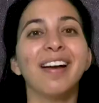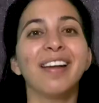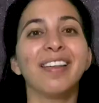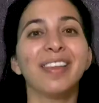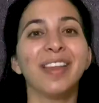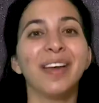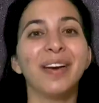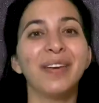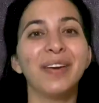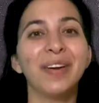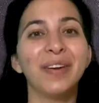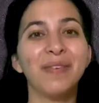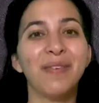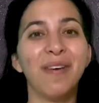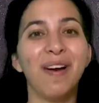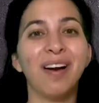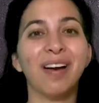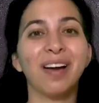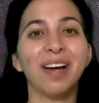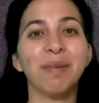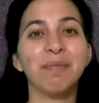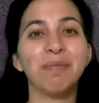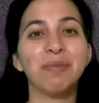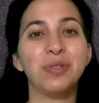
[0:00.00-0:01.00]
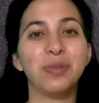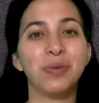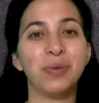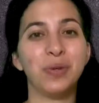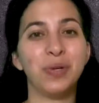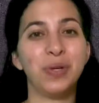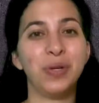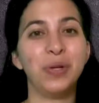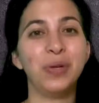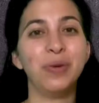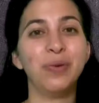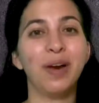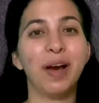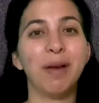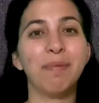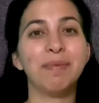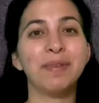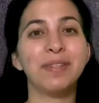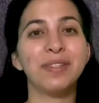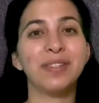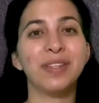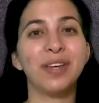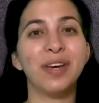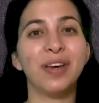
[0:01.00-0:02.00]
Hello and welcome to a new
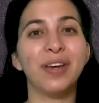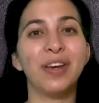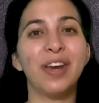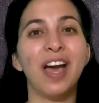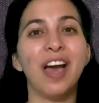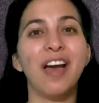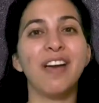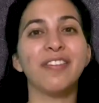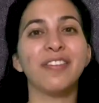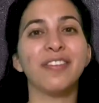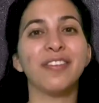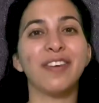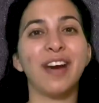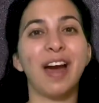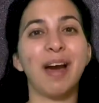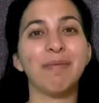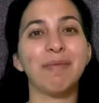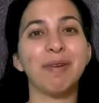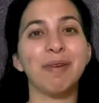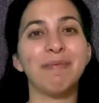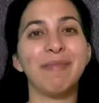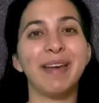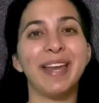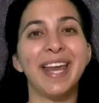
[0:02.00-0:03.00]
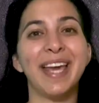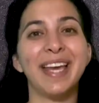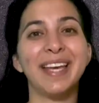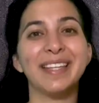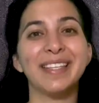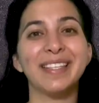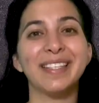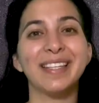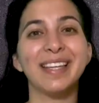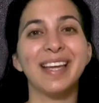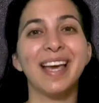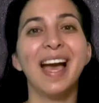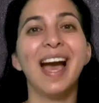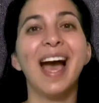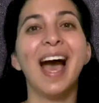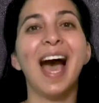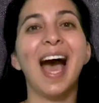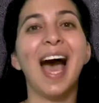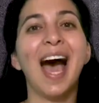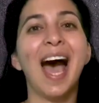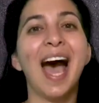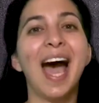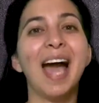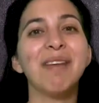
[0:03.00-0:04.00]
episode of Grammar Minute.
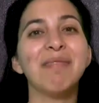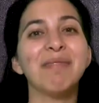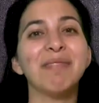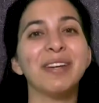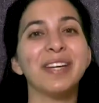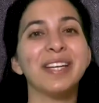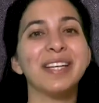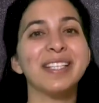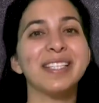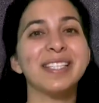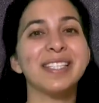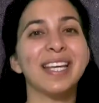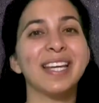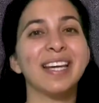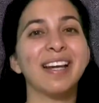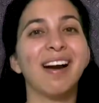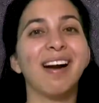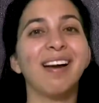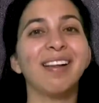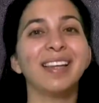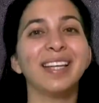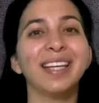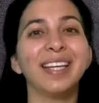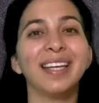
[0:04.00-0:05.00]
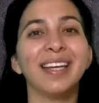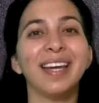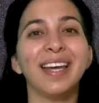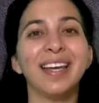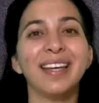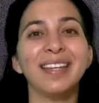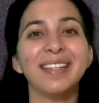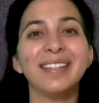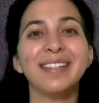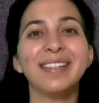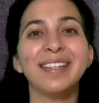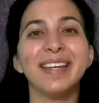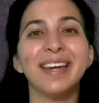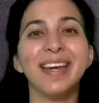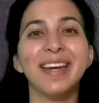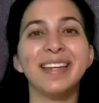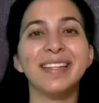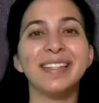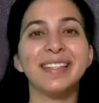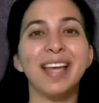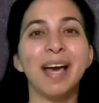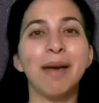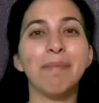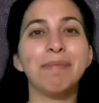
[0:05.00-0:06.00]
I'm Rita Sekali, and in
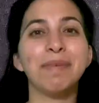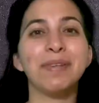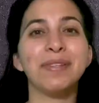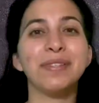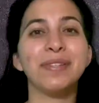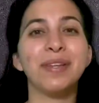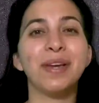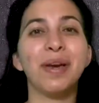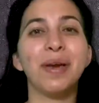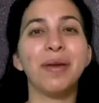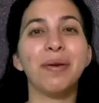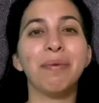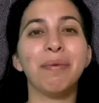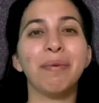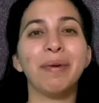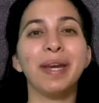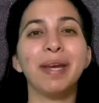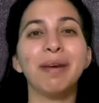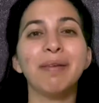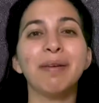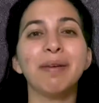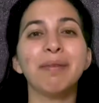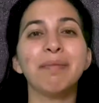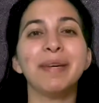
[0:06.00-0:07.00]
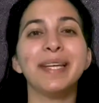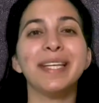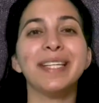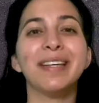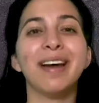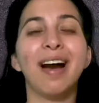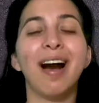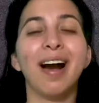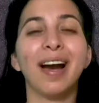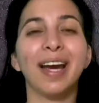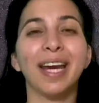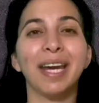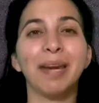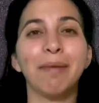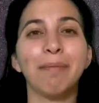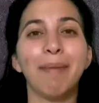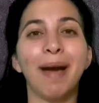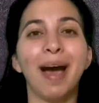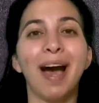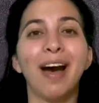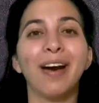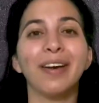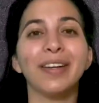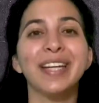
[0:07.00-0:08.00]
today's episode, we will be talking
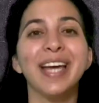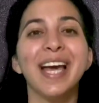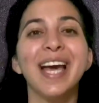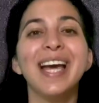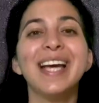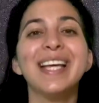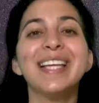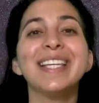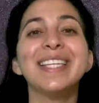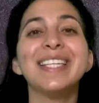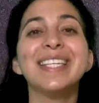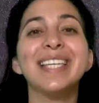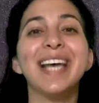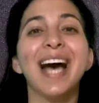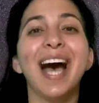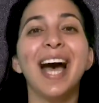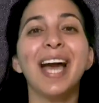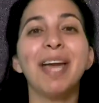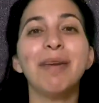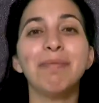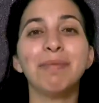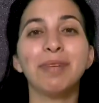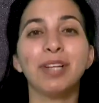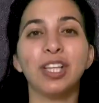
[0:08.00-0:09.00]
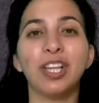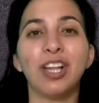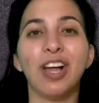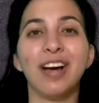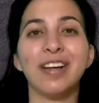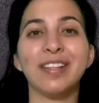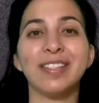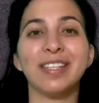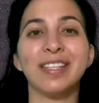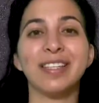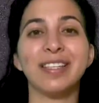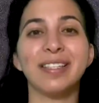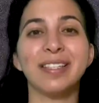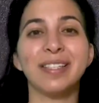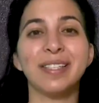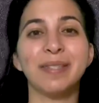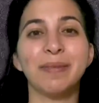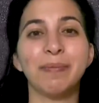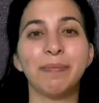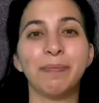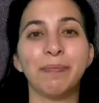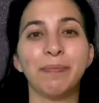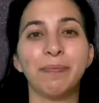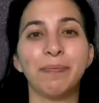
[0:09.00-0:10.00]
about time clauses.